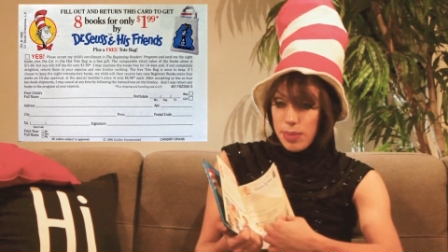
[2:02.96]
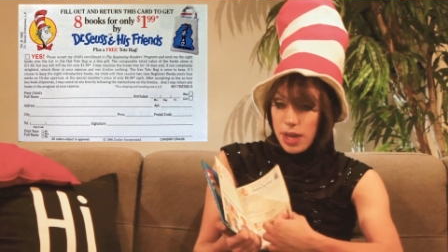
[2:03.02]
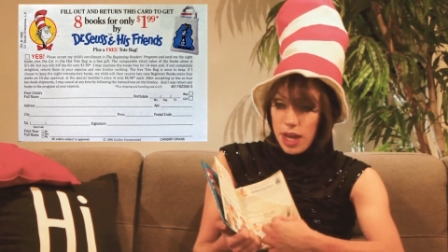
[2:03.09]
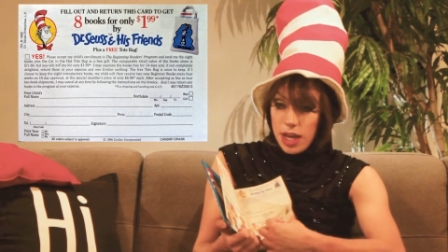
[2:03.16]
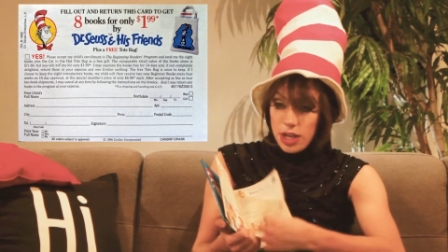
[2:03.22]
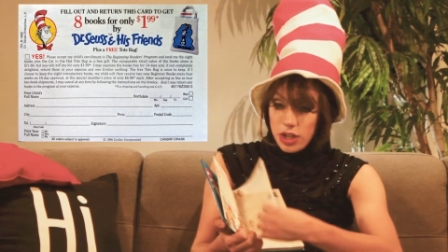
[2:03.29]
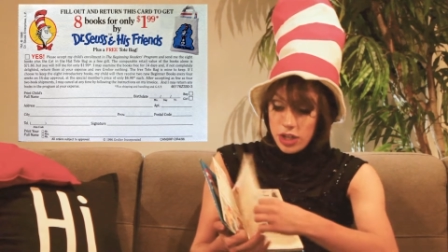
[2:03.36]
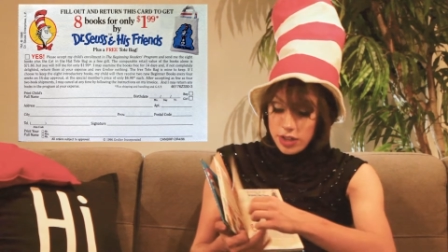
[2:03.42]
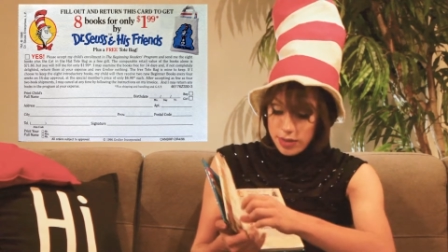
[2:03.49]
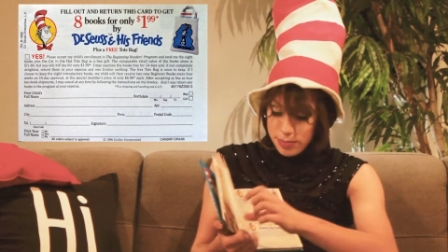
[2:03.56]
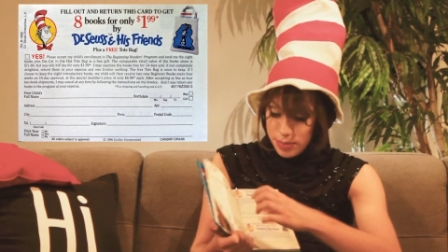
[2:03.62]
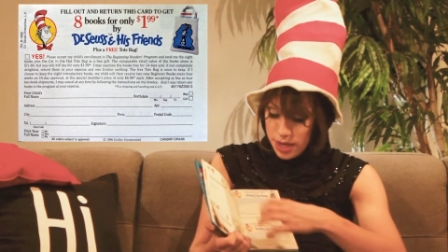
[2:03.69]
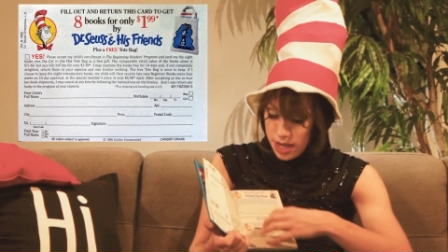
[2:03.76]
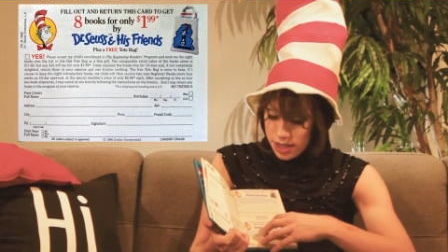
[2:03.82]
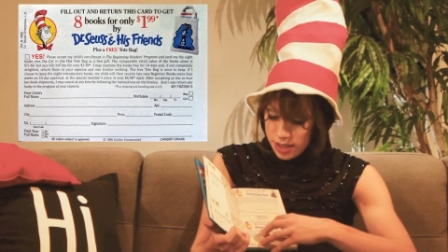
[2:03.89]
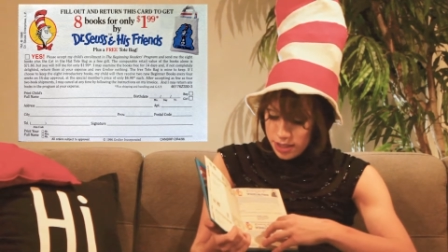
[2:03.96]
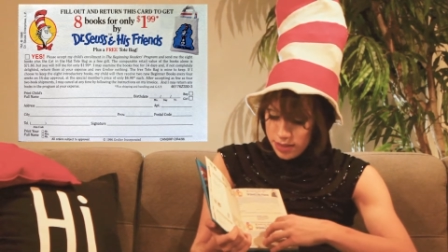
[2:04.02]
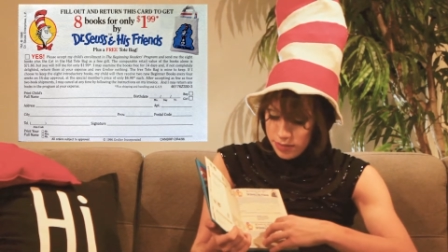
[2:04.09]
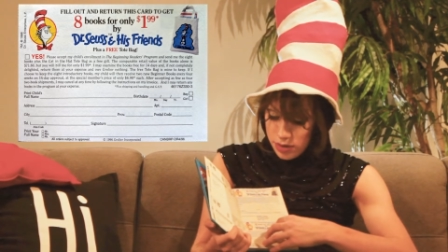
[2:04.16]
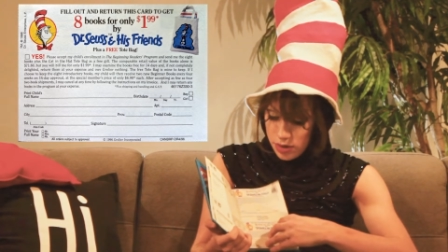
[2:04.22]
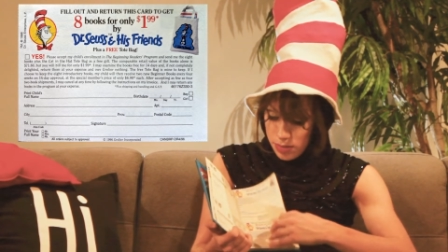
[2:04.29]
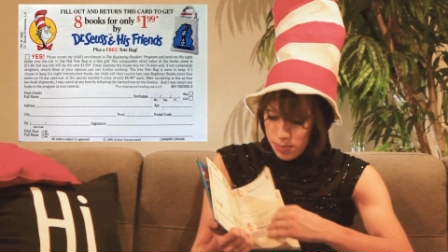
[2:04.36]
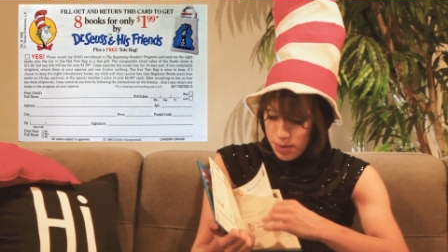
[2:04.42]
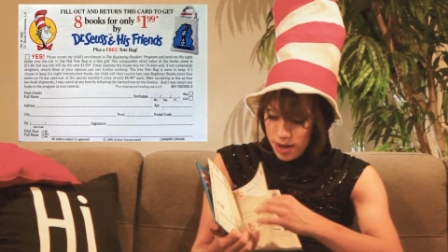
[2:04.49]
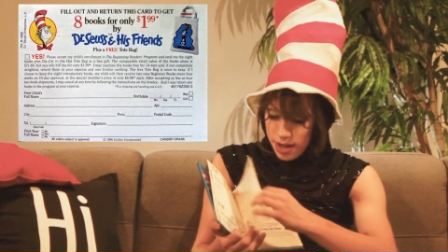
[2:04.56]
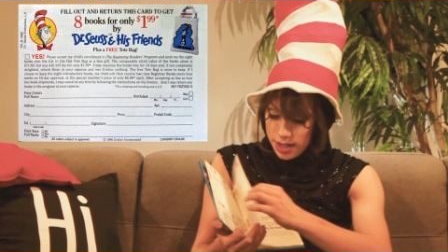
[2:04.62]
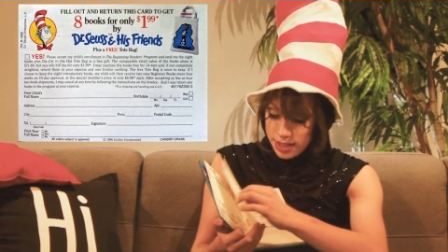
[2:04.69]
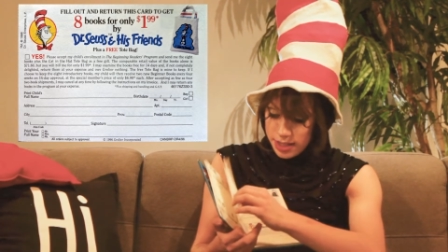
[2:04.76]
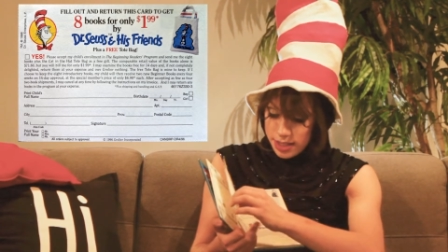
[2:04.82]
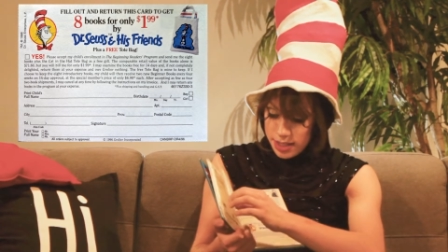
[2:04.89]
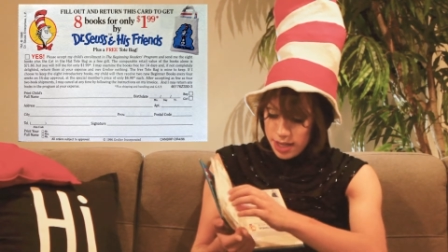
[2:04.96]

pages and pages of coupons.